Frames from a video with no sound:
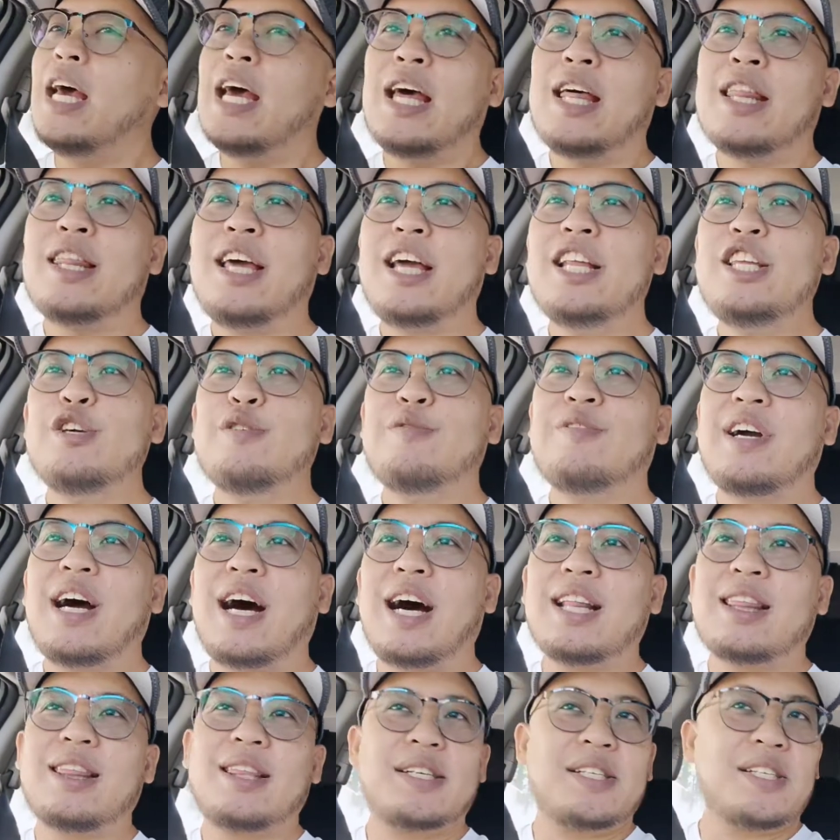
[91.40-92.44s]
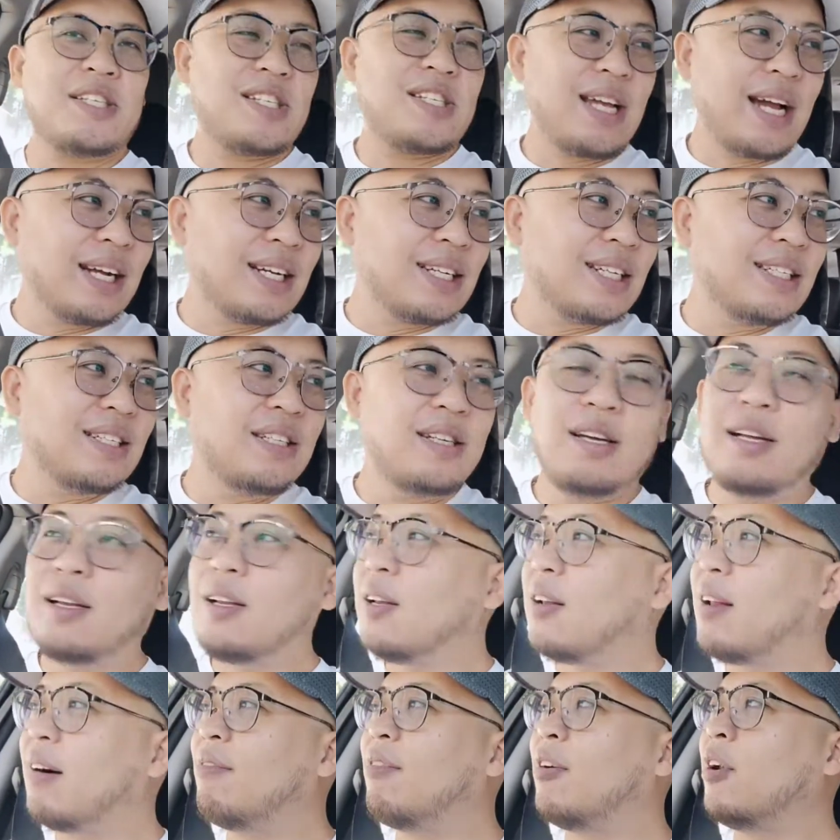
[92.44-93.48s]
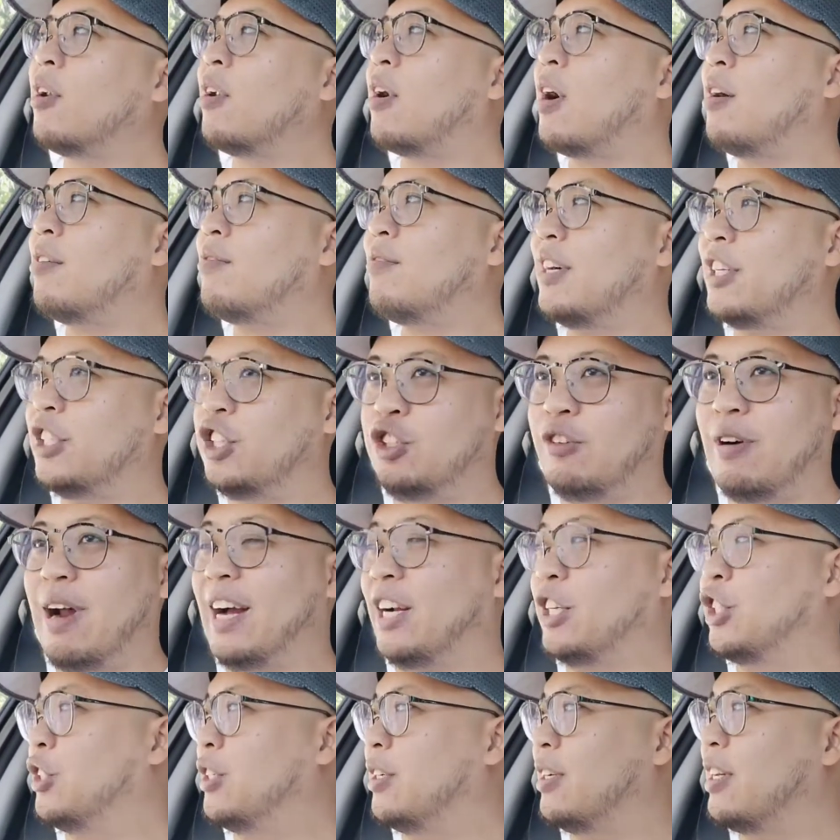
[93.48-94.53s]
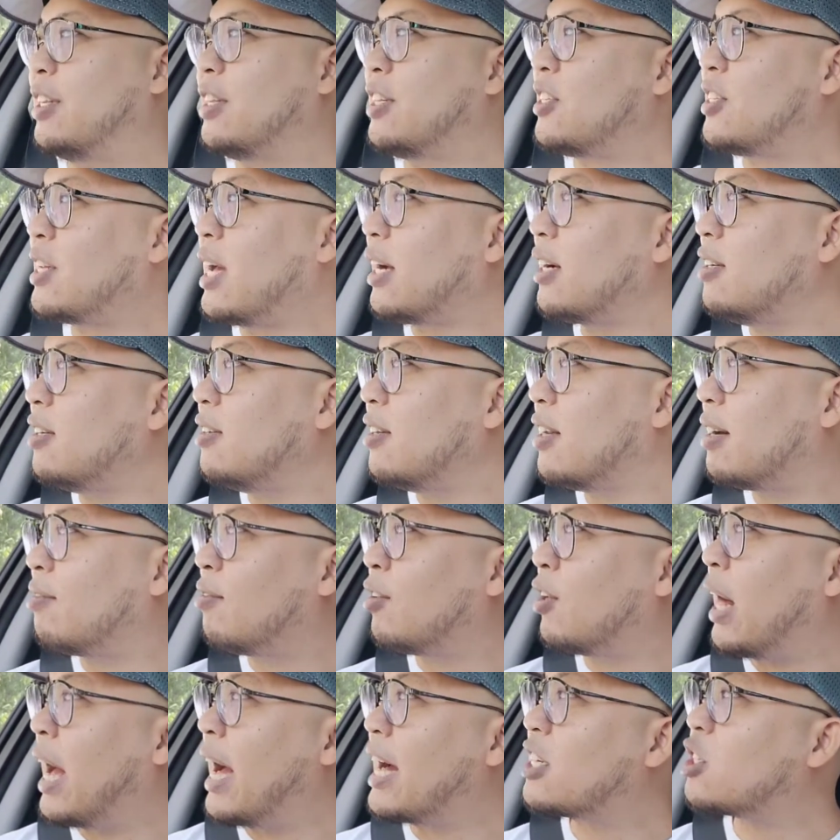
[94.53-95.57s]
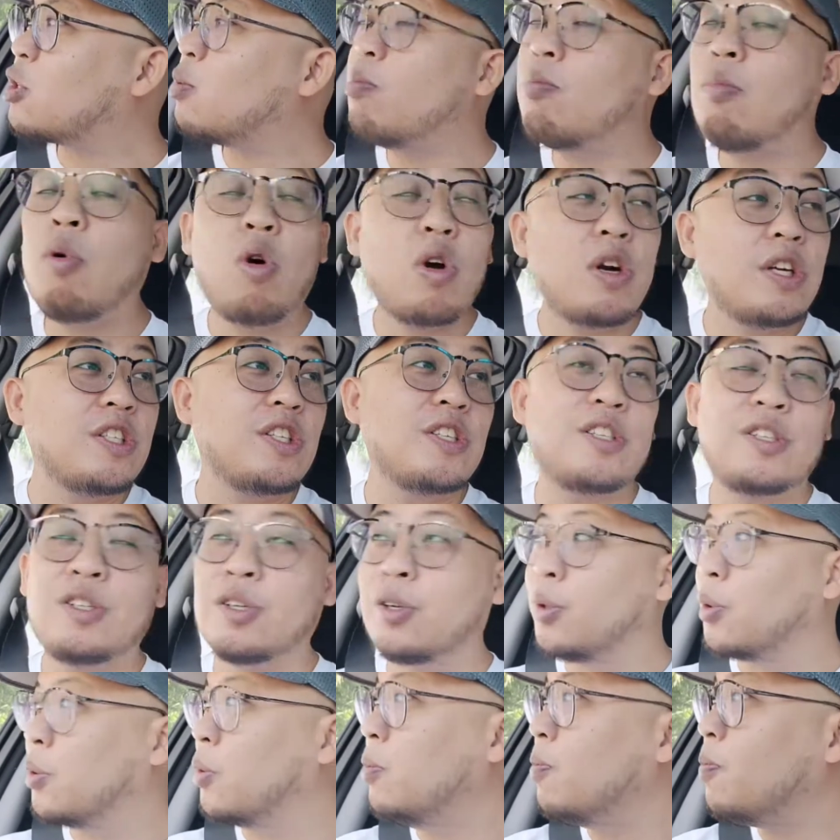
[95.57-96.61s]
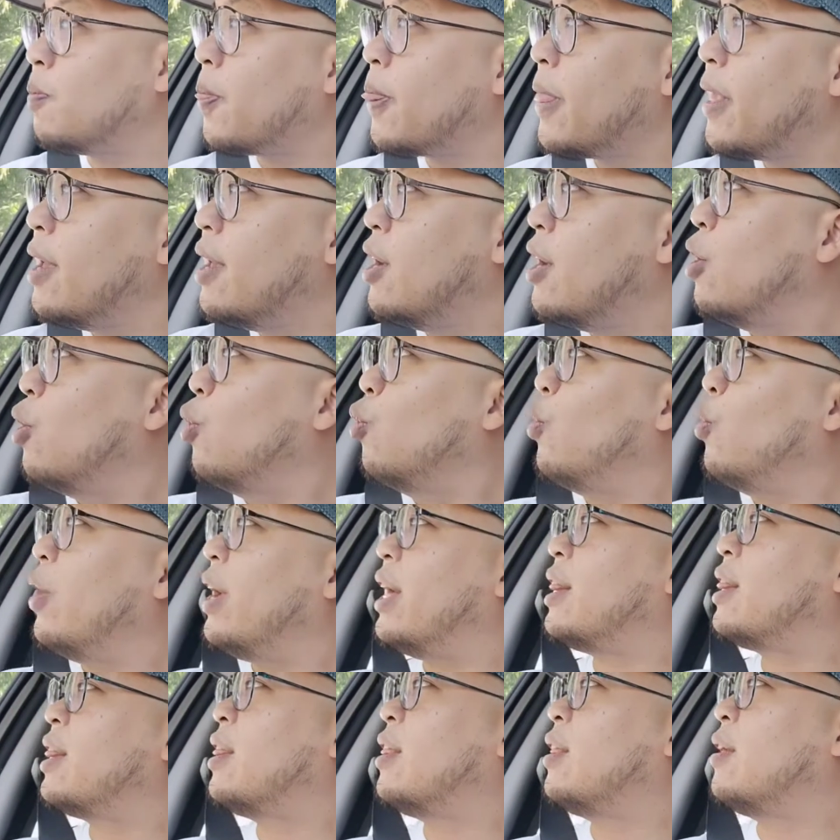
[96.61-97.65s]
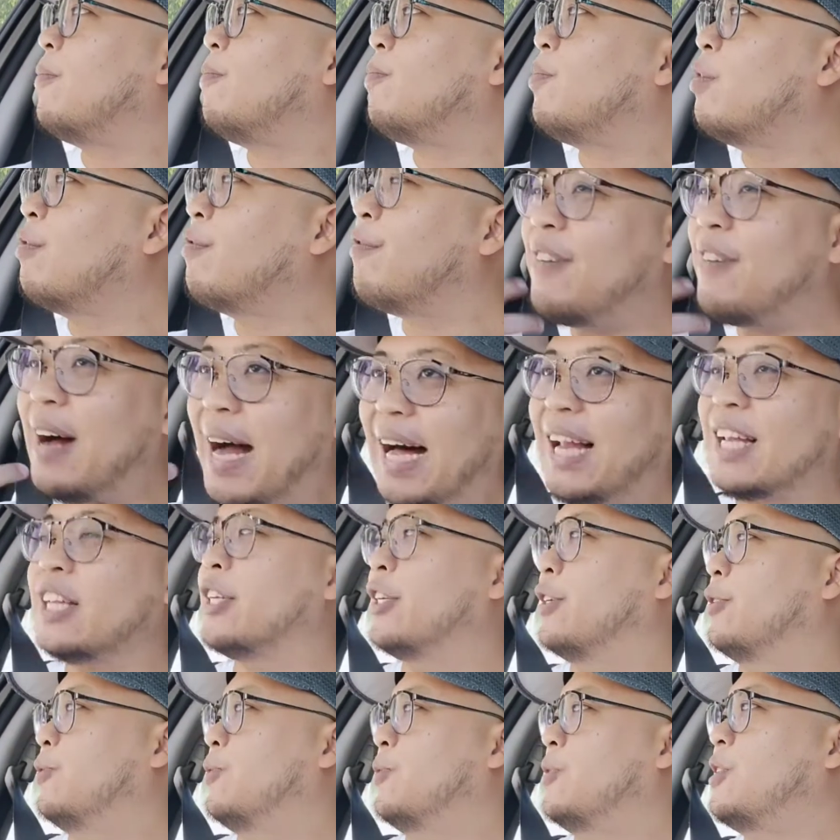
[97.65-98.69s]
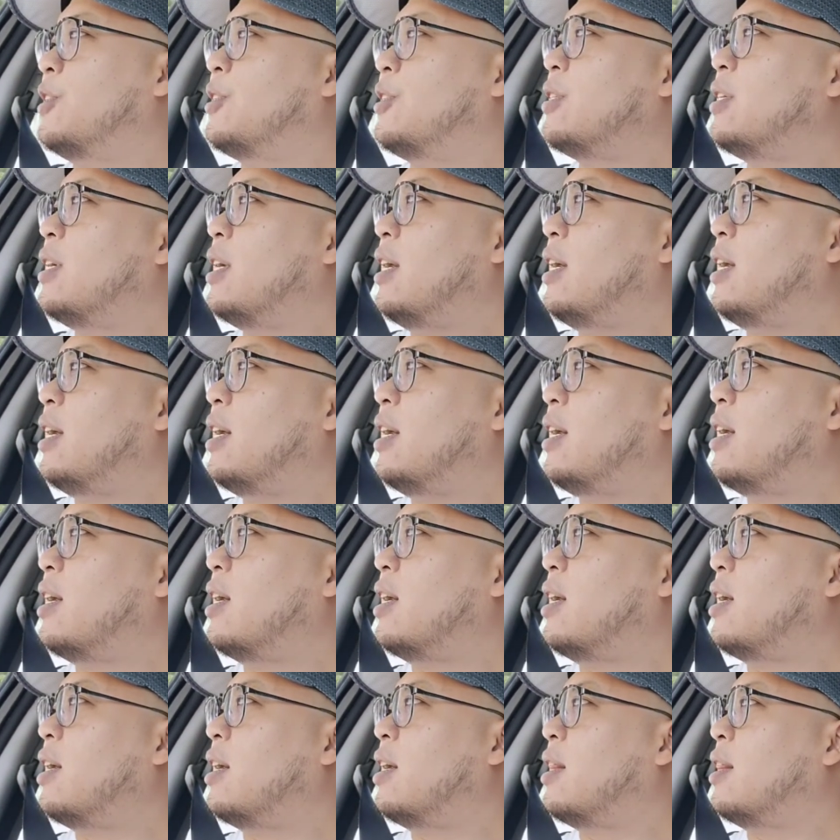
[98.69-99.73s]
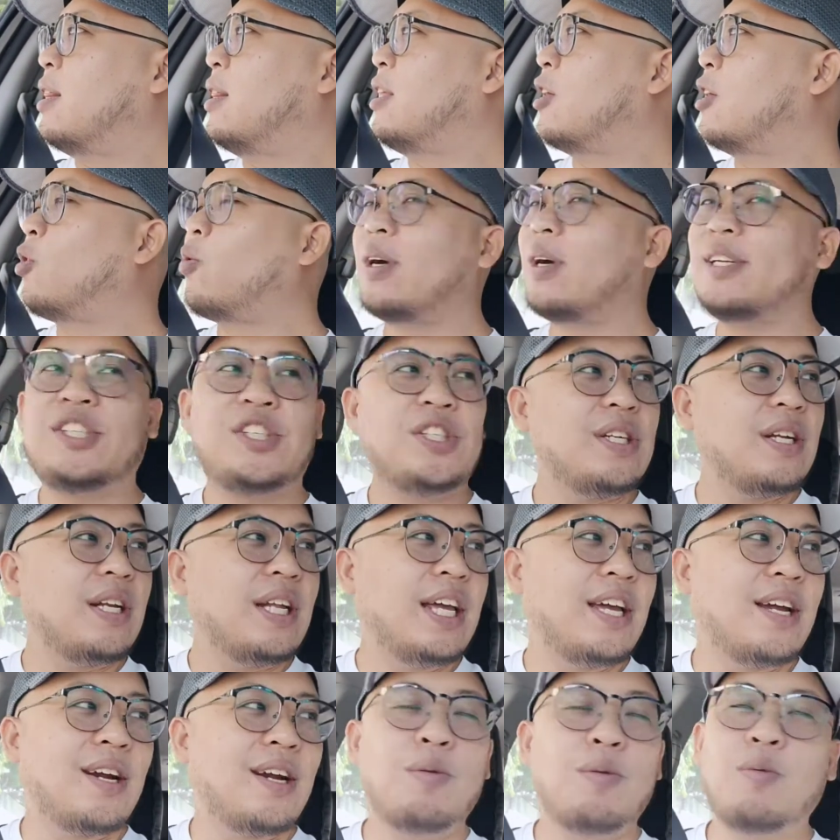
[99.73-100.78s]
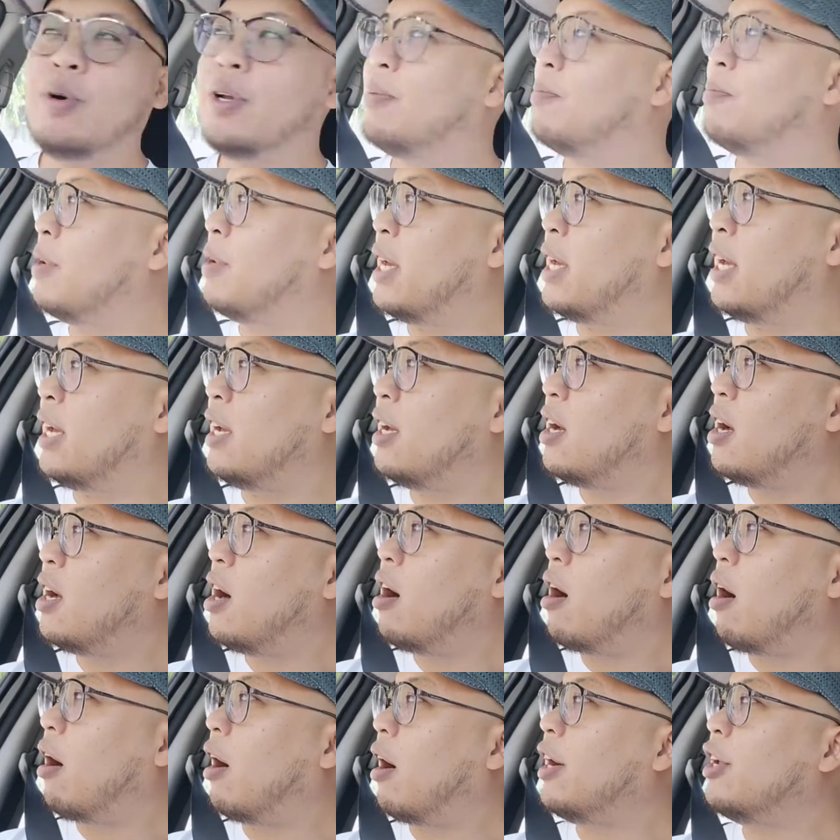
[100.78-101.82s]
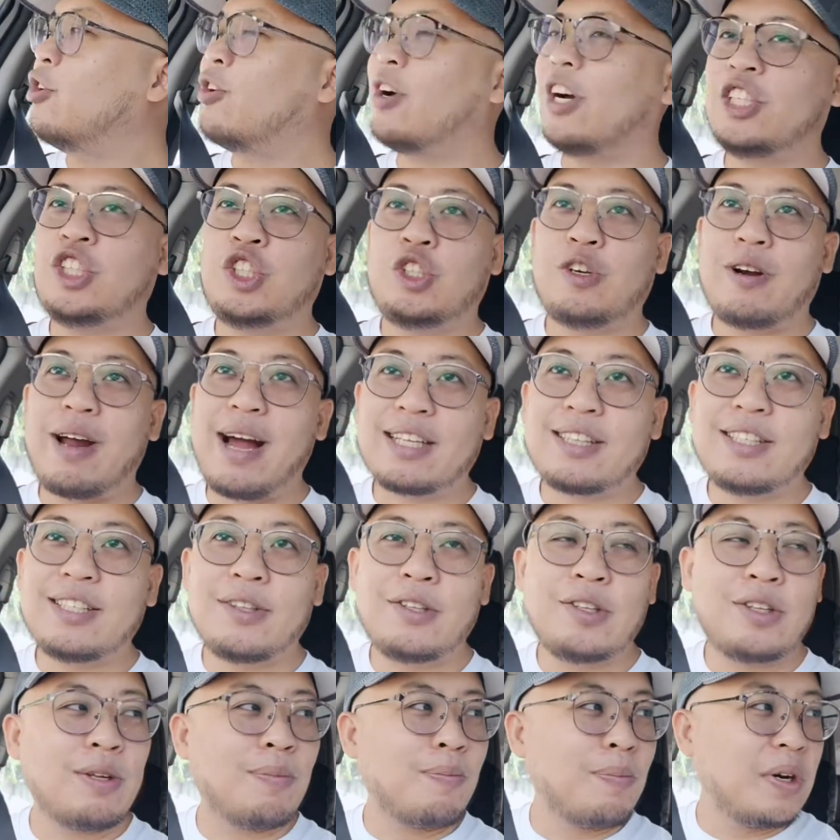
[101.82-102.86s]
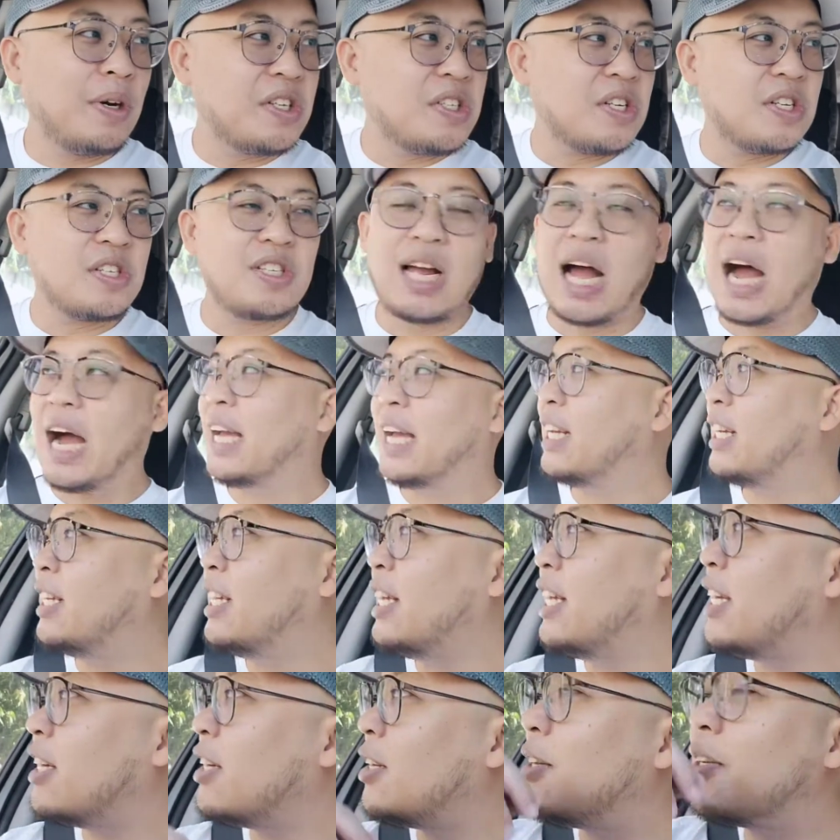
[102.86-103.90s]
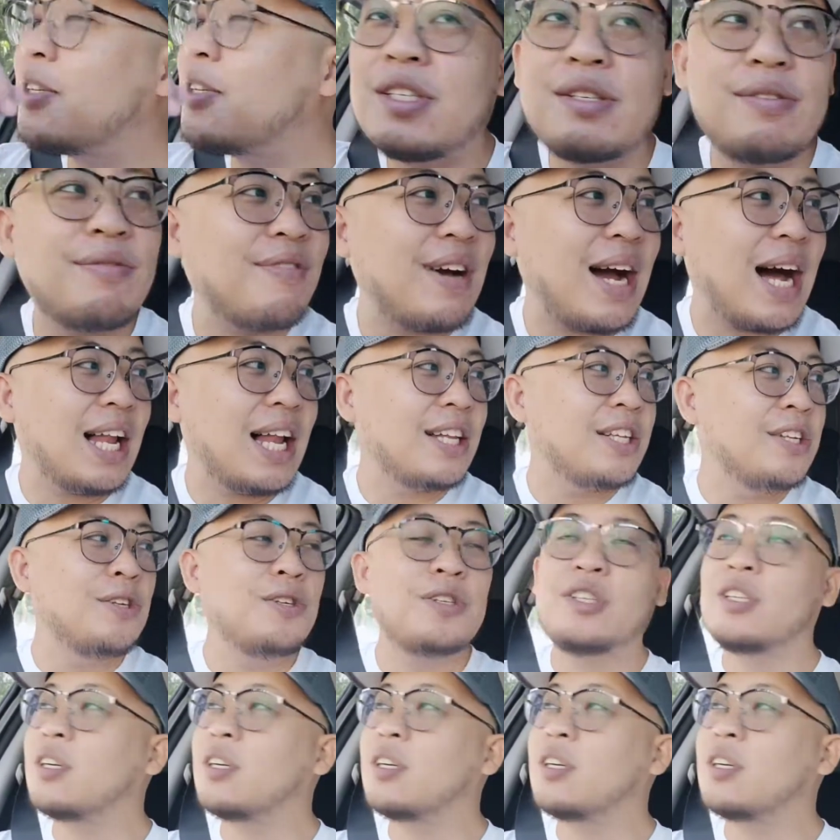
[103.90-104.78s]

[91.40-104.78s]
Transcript: Then you've got the second level of attraction, and the second level has more to do with values. The question here would be, are you attracted to the person's ideals, values,